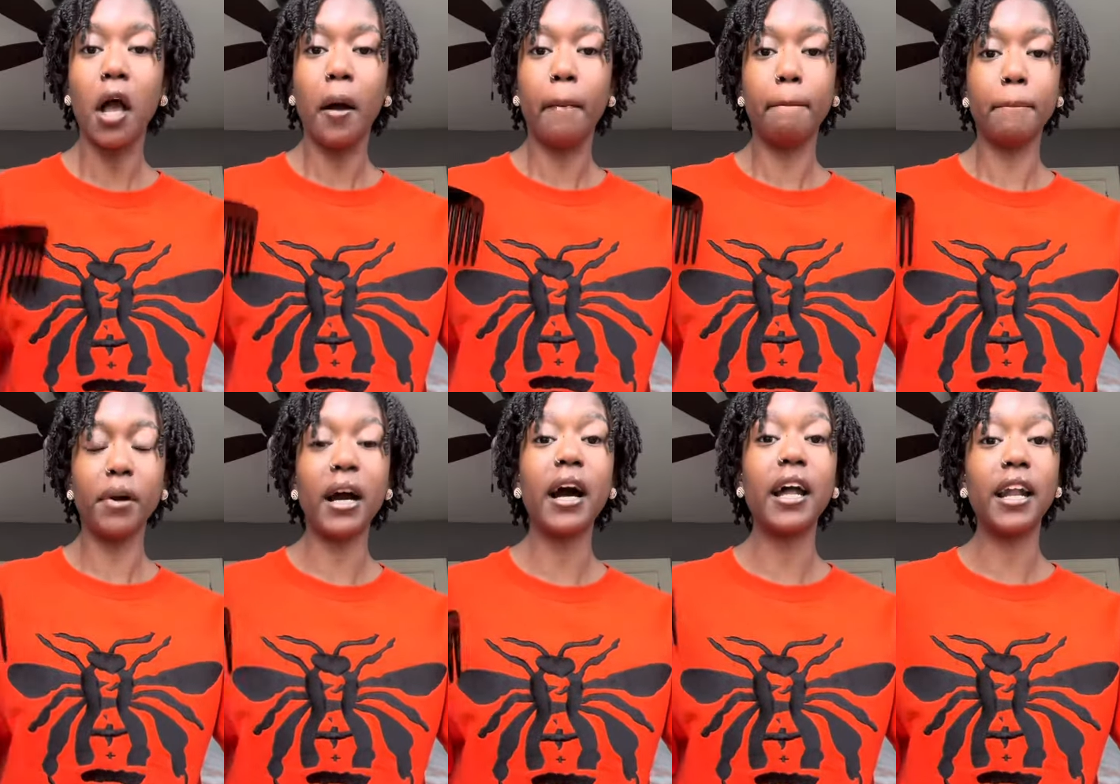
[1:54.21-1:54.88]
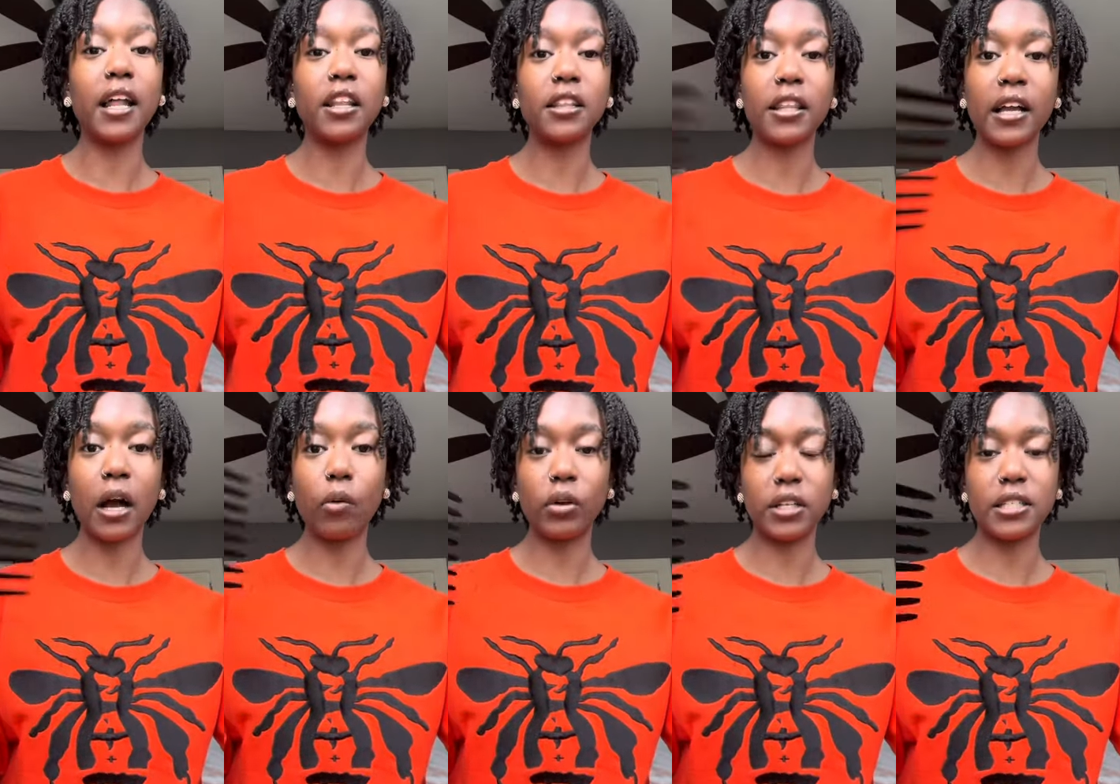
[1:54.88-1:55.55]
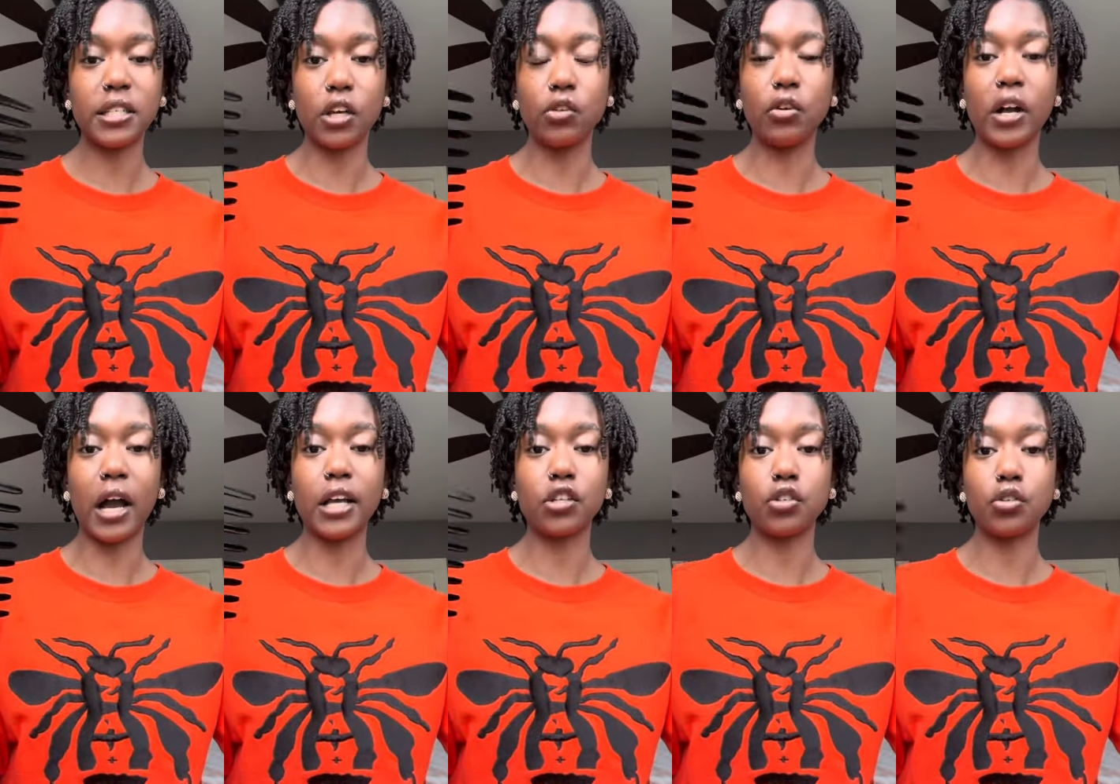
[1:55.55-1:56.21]
But another thing I want to tell you
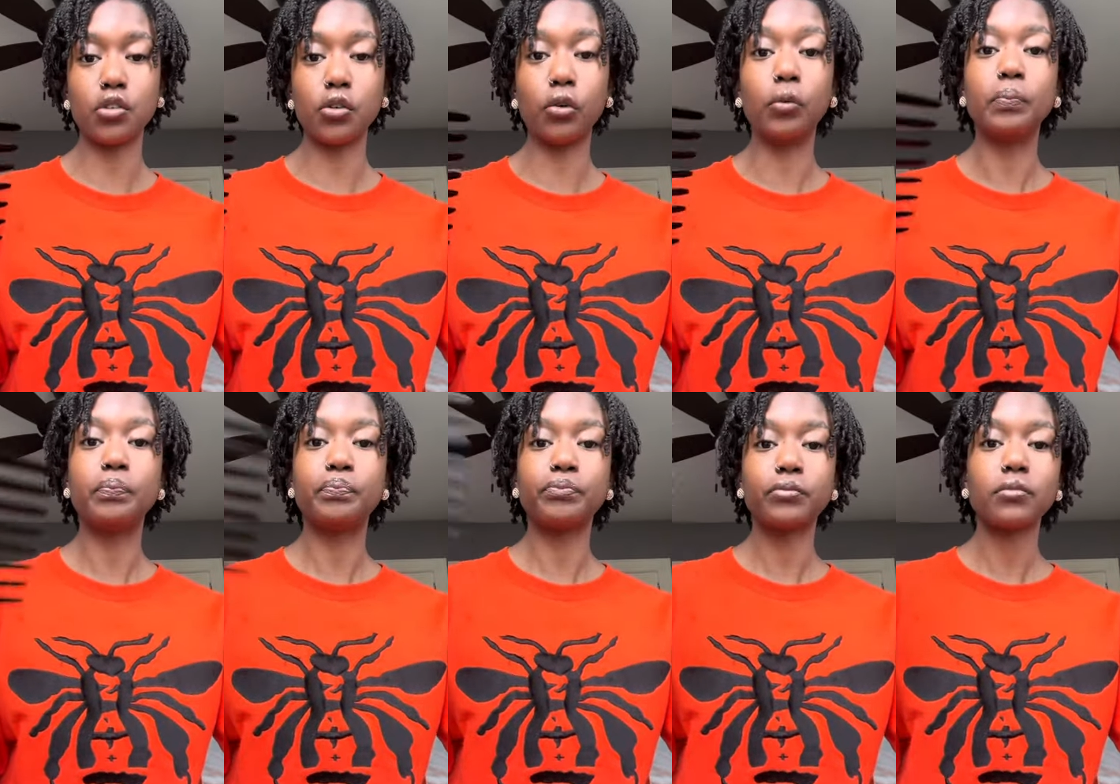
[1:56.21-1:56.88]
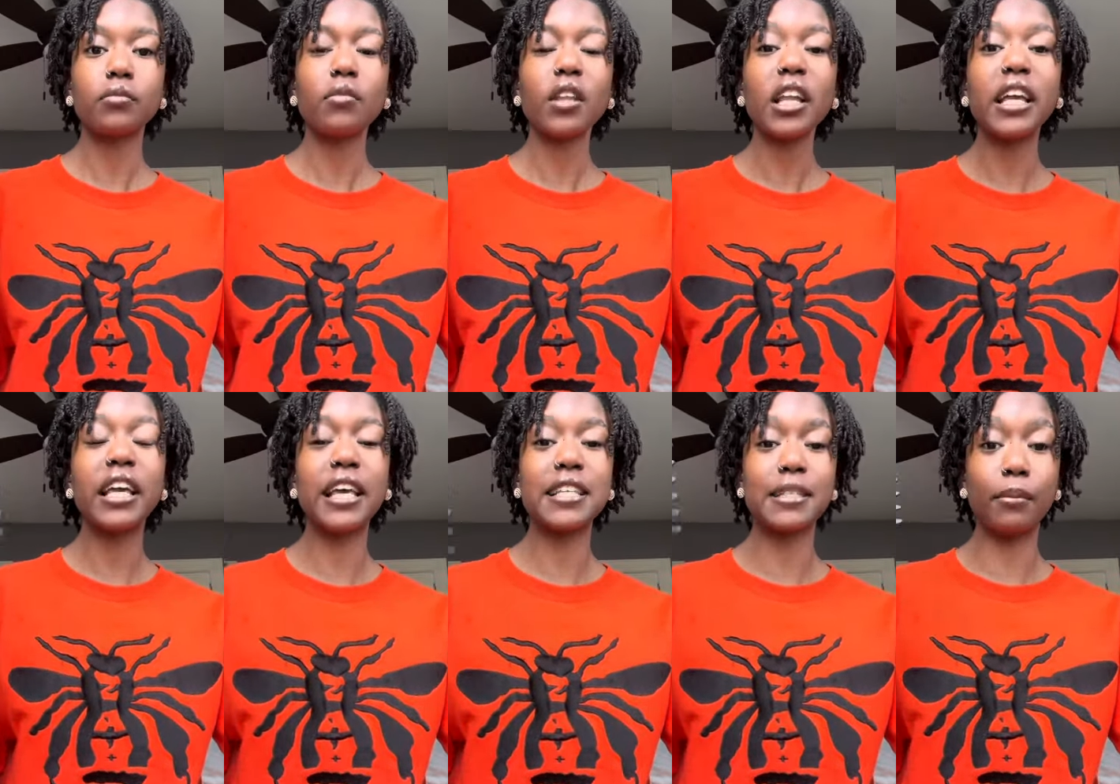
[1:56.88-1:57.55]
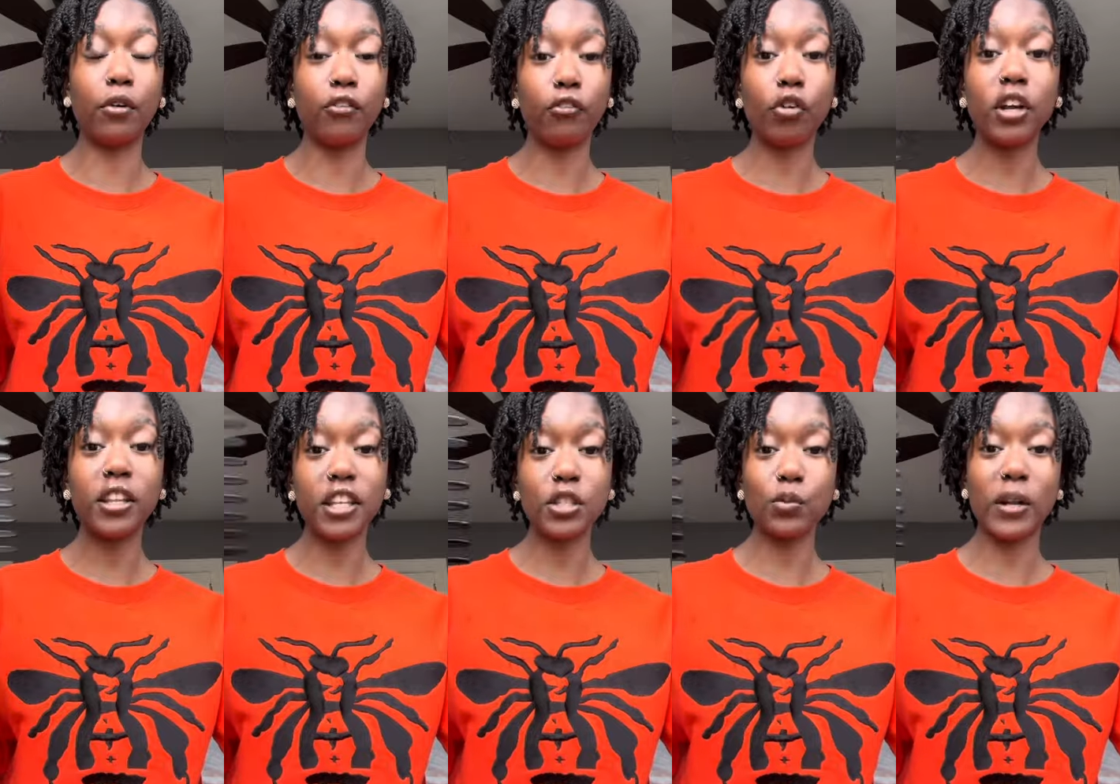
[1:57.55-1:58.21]
guys too is, before
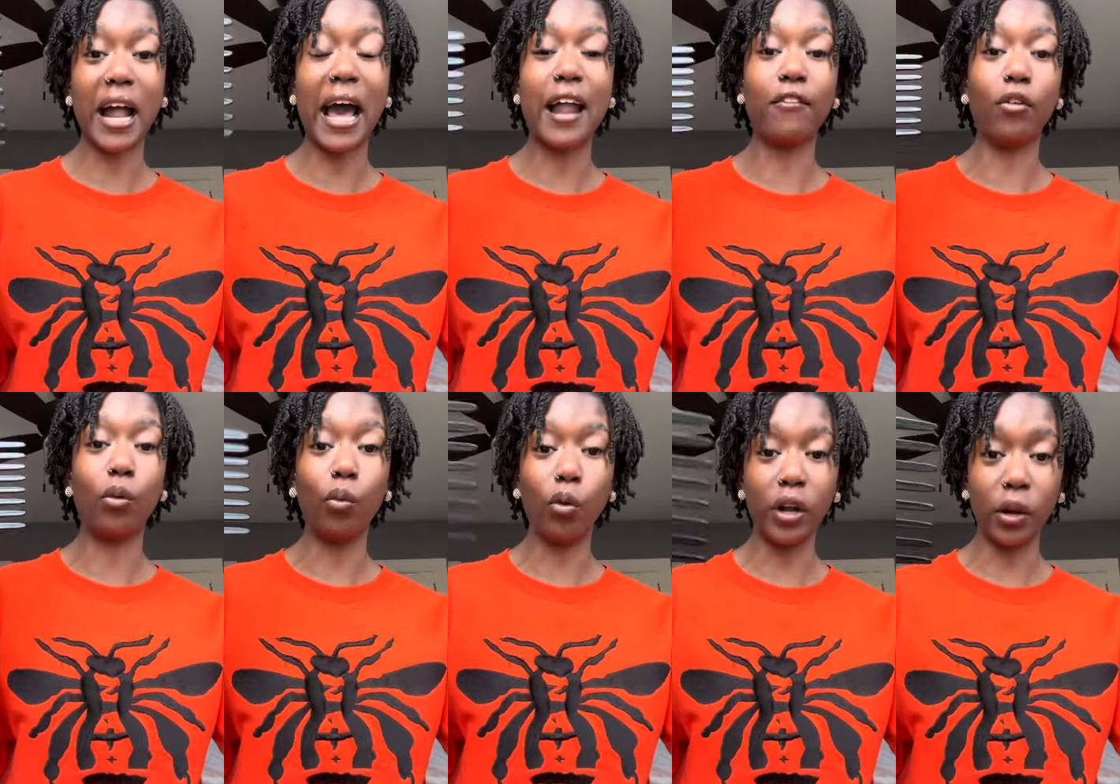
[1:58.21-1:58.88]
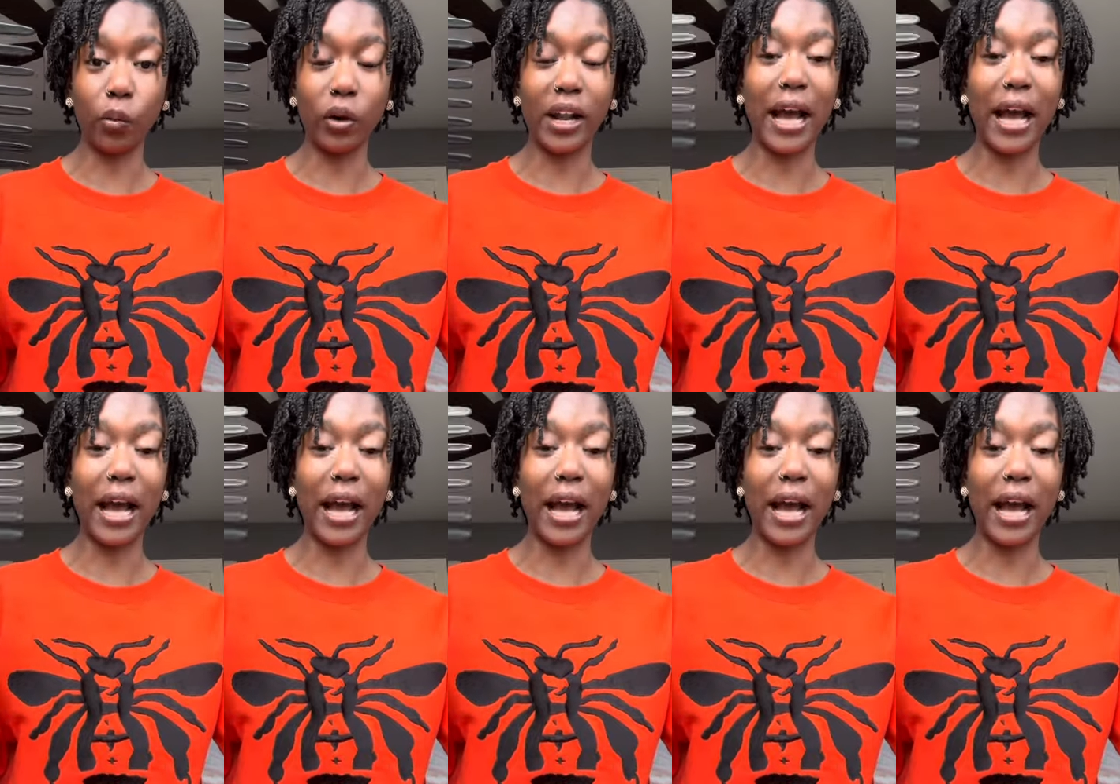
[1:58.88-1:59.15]
this one, I had a wooden one.